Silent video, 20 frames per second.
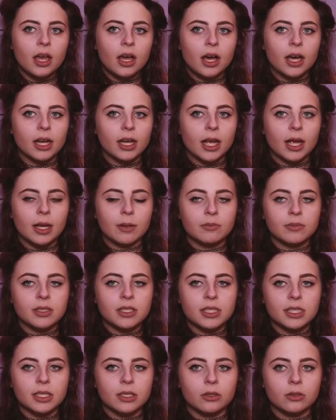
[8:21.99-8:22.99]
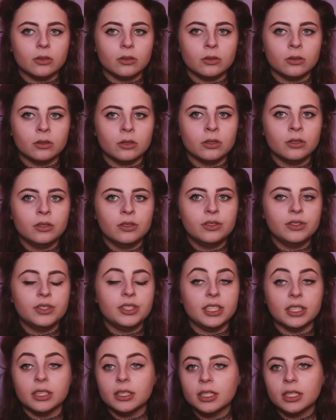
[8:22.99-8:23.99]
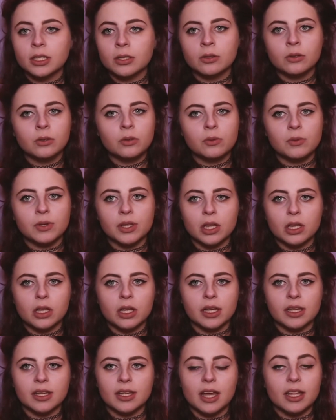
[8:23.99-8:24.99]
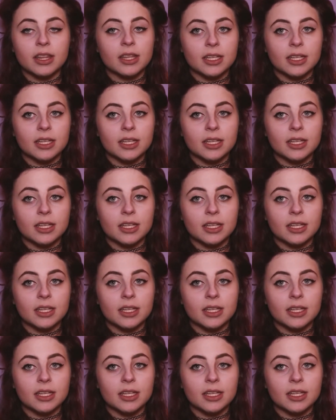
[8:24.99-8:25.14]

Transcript: and I'm still dealing with a lot of that.